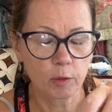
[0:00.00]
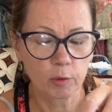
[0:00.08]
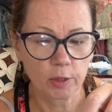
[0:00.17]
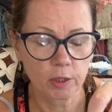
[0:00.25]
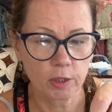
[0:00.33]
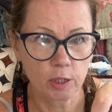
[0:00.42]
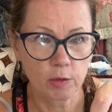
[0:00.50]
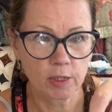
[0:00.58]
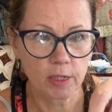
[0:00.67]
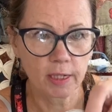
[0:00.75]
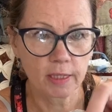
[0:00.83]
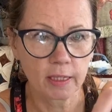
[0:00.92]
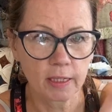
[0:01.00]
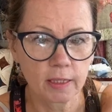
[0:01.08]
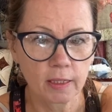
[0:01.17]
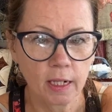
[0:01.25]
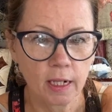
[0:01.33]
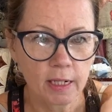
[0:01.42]
or you can use
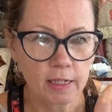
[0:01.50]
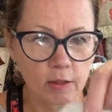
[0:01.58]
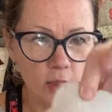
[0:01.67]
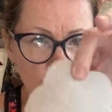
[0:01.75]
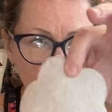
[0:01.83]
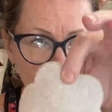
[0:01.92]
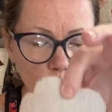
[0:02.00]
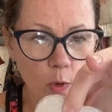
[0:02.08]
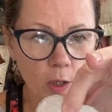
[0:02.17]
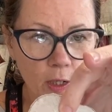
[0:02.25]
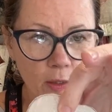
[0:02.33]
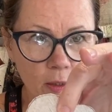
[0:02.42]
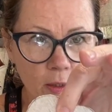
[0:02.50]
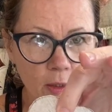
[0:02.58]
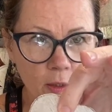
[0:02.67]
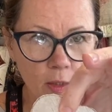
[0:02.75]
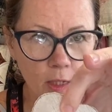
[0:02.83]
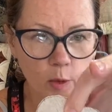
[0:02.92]
linen. So it's just
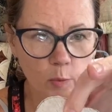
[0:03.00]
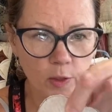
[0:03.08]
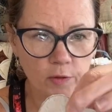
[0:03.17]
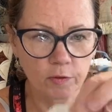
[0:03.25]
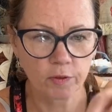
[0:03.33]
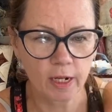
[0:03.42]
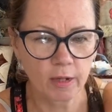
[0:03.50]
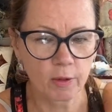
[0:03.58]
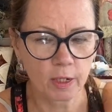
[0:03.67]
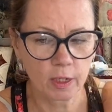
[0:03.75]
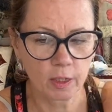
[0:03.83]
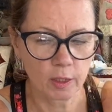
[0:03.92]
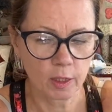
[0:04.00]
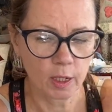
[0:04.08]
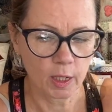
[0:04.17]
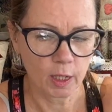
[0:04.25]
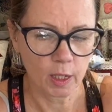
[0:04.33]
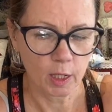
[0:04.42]
cut one flower,
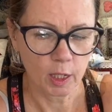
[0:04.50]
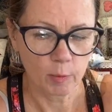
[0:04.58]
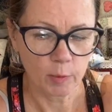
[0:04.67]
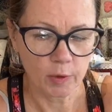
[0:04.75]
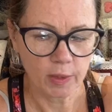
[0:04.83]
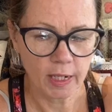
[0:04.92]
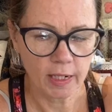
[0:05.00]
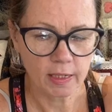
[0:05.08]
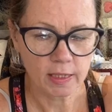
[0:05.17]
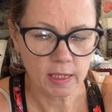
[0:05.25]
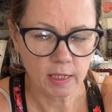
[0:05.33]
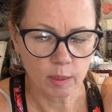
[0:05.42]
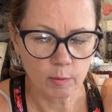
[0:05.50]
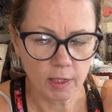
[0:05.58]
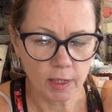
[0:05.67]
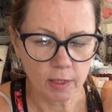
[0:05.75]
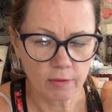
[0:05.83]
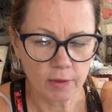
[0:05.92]
put the hexie in the
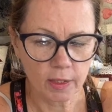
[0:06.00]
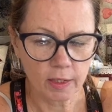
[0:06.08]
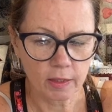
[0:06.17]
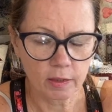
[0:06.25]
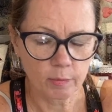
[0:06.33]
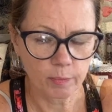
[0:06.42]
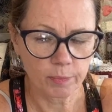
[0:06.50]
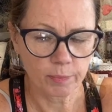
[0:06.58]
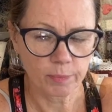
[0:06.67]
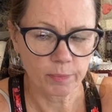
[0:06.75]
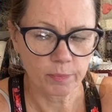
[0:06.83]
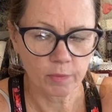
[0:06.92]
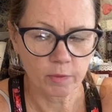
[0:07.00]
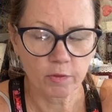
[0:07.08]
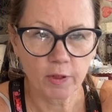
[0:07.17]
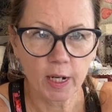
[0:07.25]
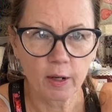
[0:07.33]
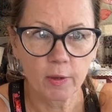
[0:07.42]
middle of that
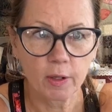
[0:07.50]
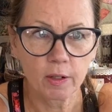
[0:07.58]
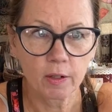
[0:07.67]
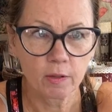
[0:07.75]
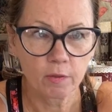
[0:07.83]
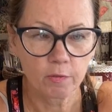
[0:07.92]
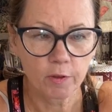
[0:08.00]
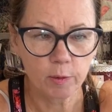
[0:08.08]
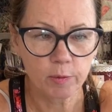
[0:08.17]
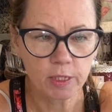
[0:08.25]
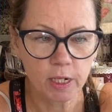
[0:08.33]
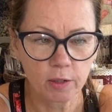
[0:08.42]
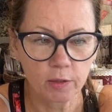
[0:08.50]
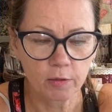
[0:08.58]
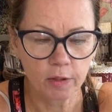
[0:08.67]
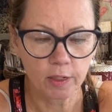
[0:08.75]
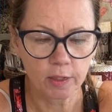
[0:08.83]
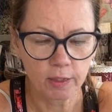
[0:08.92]
flower, fold it
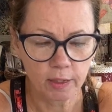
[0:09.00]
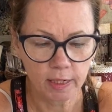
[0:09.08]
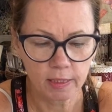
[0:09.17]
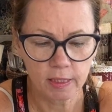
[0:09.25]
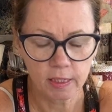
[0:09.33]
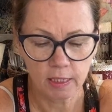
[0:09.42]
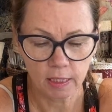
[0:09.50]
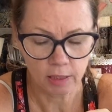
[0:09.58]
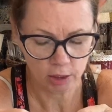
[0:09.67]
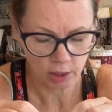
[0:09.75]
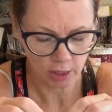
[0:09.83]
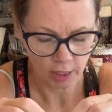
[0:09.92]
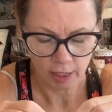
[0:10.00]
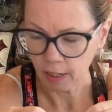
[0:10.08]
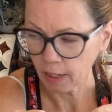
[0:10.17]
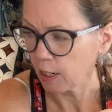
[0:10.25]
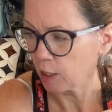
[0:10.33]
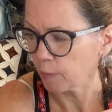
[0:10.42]
over and stitch.
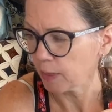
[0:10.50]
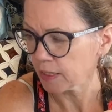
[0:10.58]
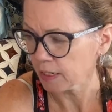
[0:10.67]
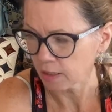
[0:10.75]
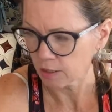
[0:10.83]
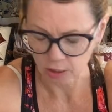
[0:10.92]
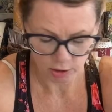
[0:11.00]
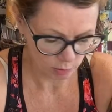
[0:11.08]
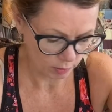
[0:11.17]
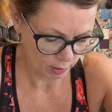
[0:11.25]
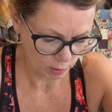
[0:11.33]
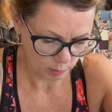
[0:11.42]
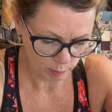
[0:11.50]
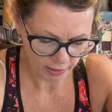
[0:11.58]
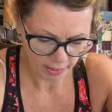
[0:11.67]
I tend to do those by